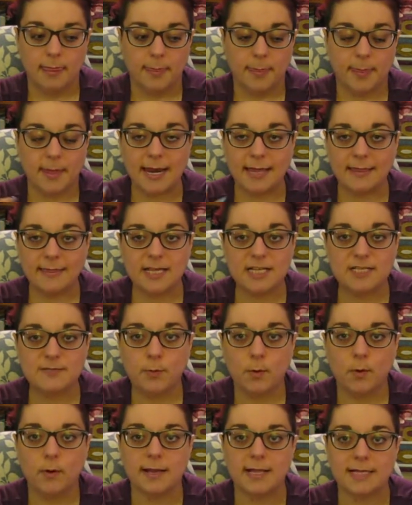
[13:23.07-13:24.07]
but at this
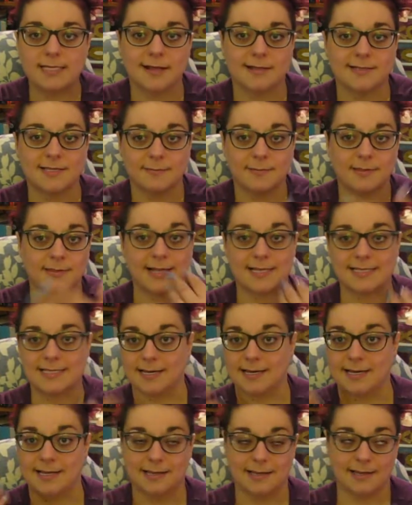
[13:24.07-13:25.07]
point, it's not something that's
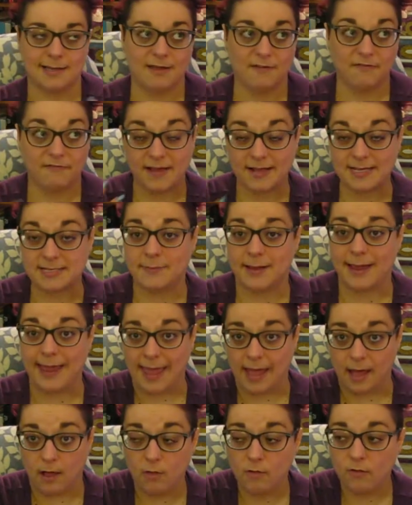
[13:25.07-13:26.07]
going to affect my
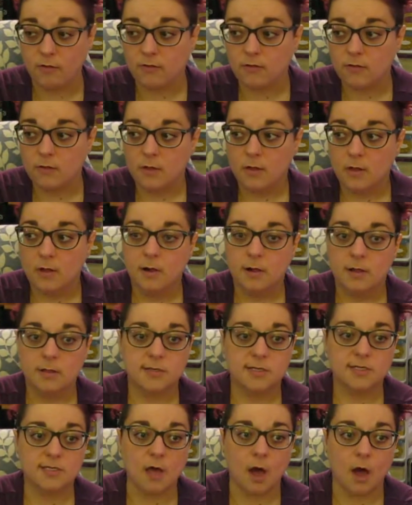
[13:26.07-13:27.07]
health.
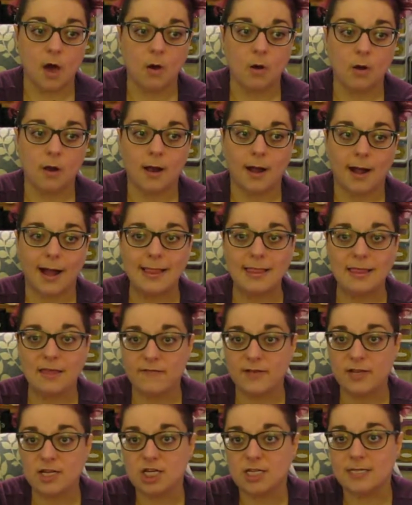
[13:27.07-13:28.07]
So I'll
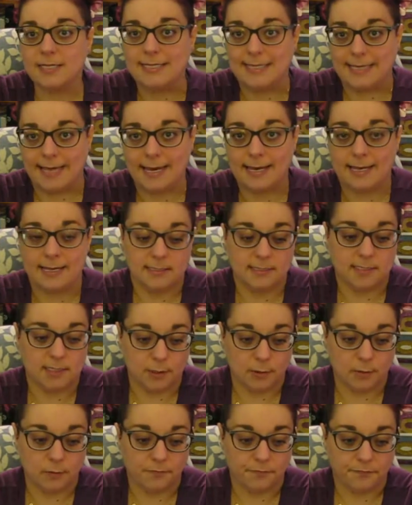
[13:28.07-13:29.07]
eventually get
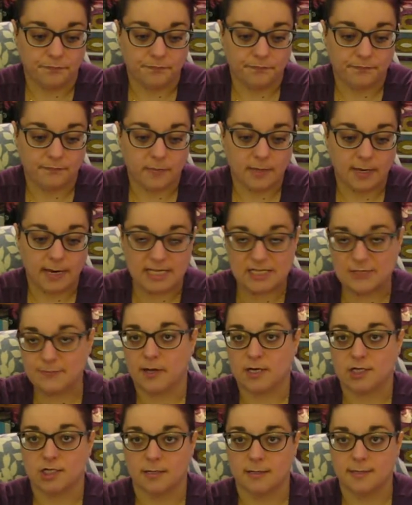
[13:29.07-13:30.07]
into a
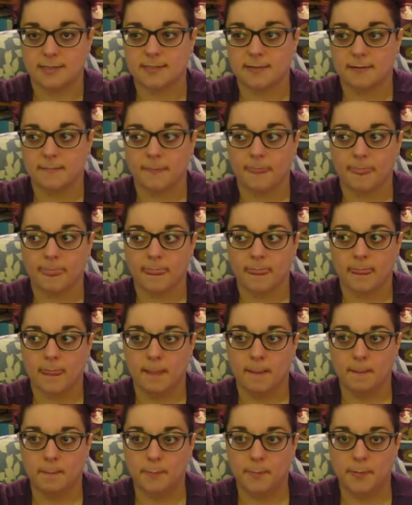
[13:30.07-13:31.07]
specialist.
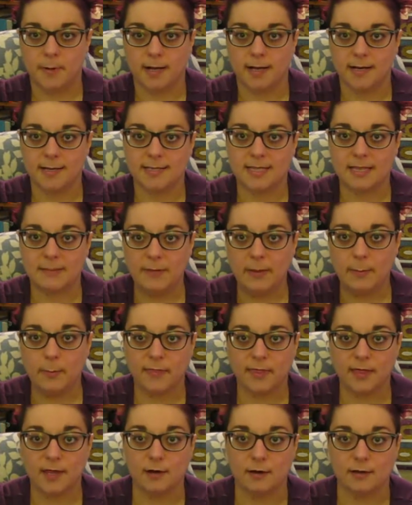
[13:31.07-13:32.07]
But the
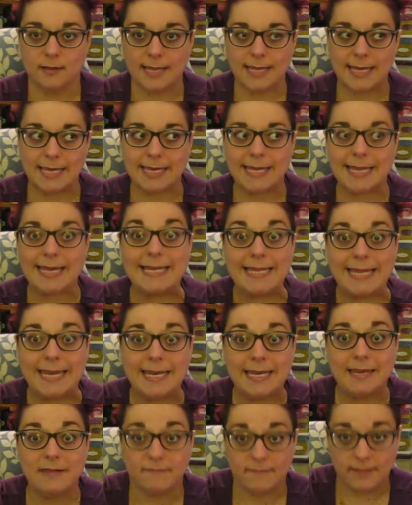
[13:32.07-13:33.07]
people that are, like, in
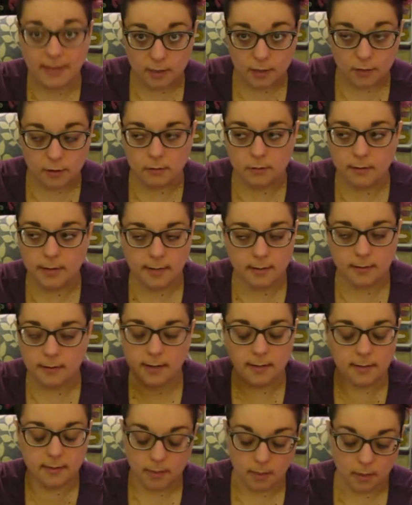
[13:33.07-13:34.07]
kidney failure
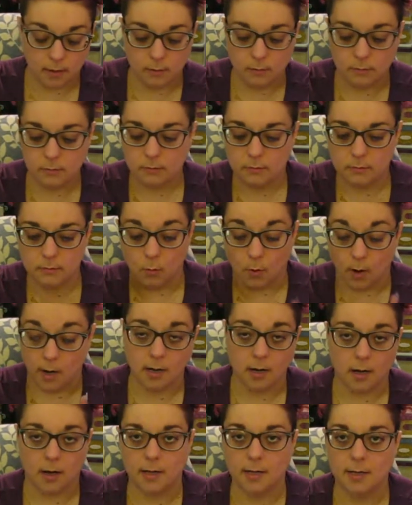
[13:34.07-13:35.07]
and you know,
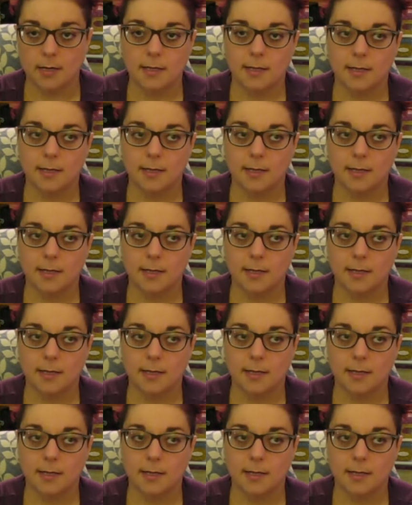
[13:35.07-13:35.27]
whatnot,